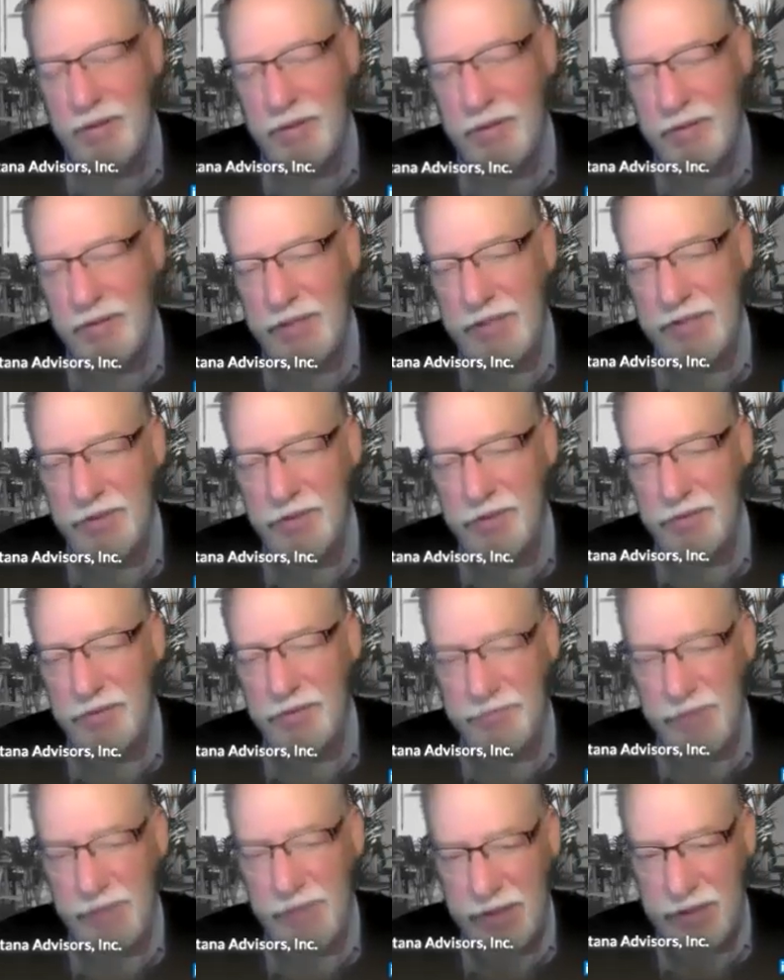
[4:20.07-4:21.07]
That's your
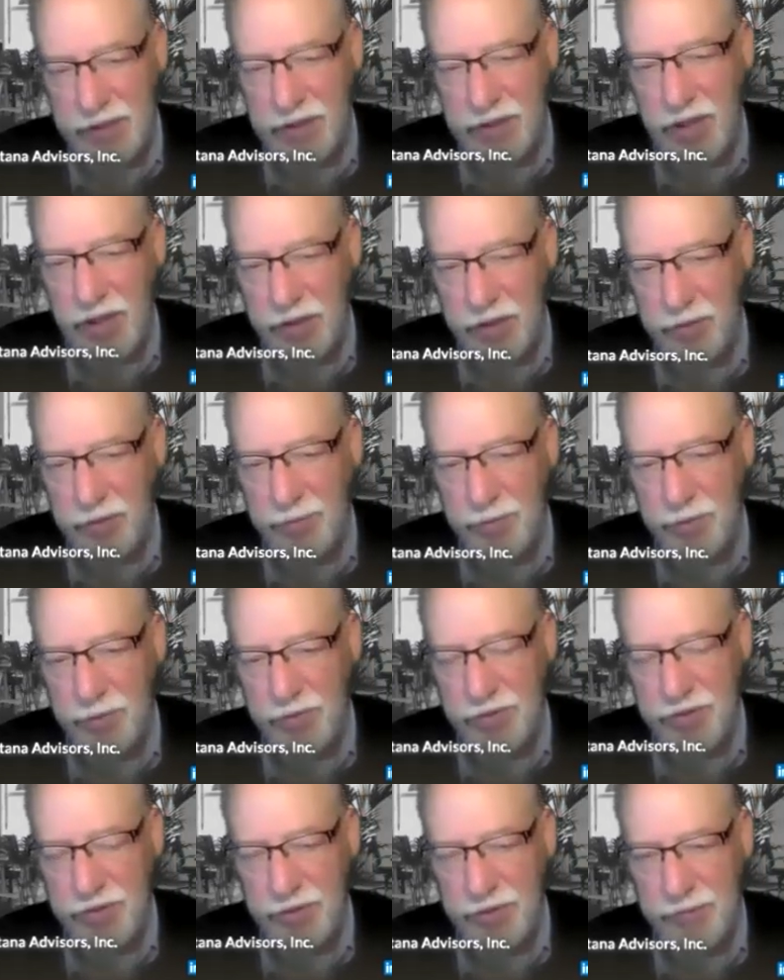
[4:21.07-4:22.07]
defined
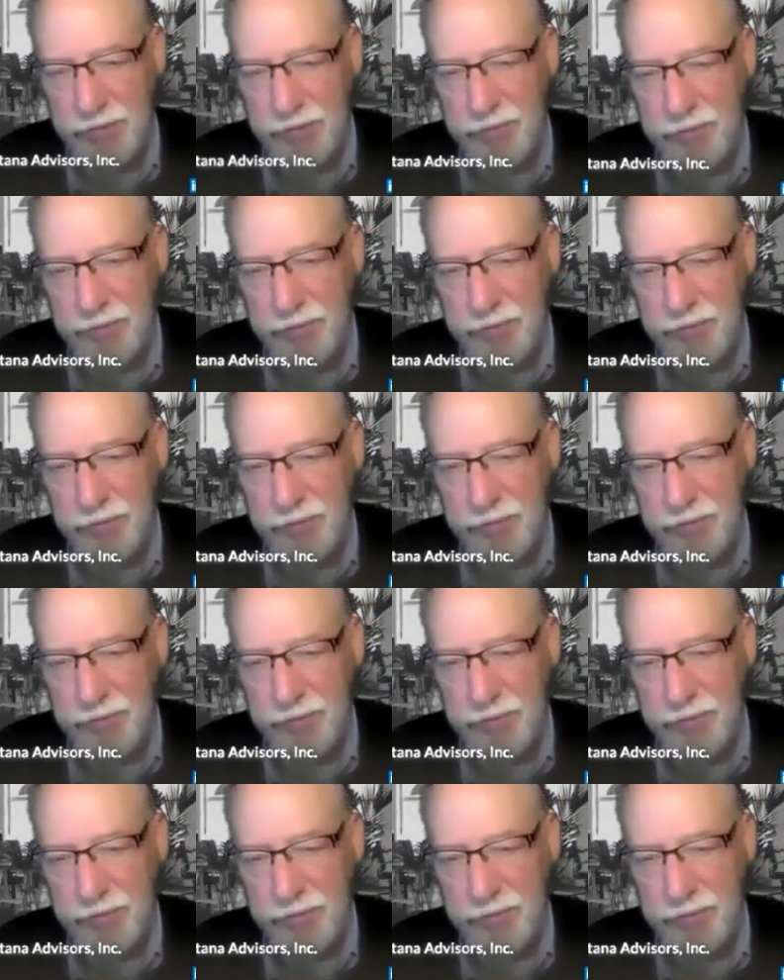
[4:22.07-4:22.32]
contribution.